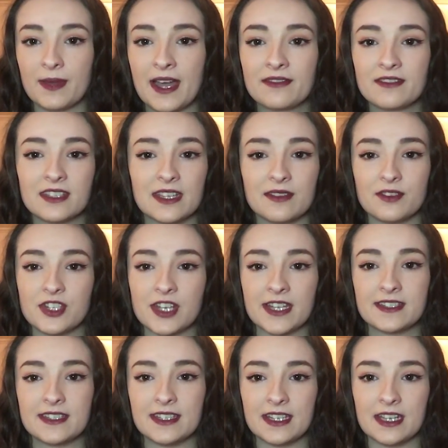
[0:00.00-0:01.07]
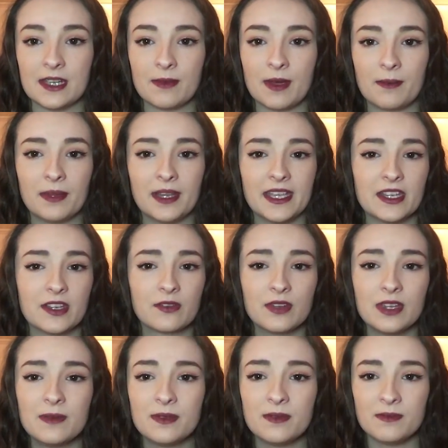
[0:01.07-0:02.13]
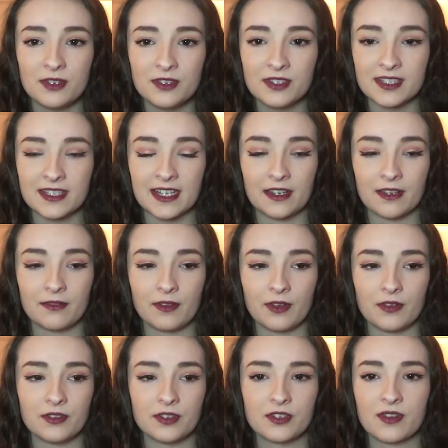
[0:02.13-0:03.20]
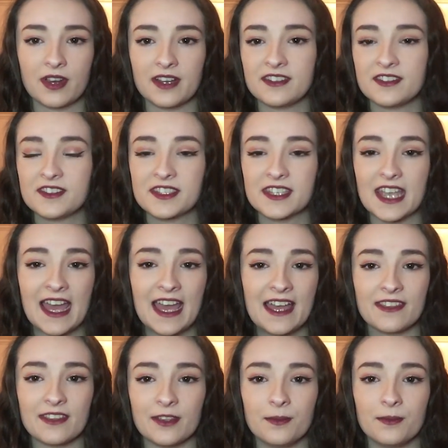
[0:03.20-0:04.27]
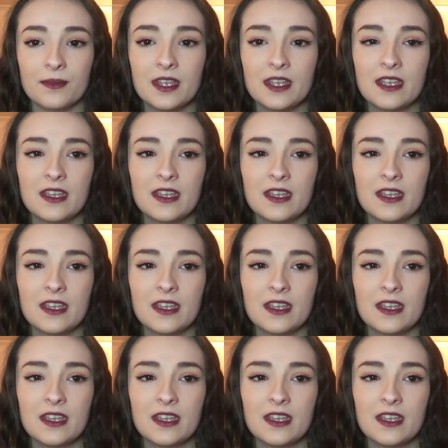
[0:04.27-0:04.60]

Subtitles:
after they rejected him and played creepy music down the phone to try and scare them.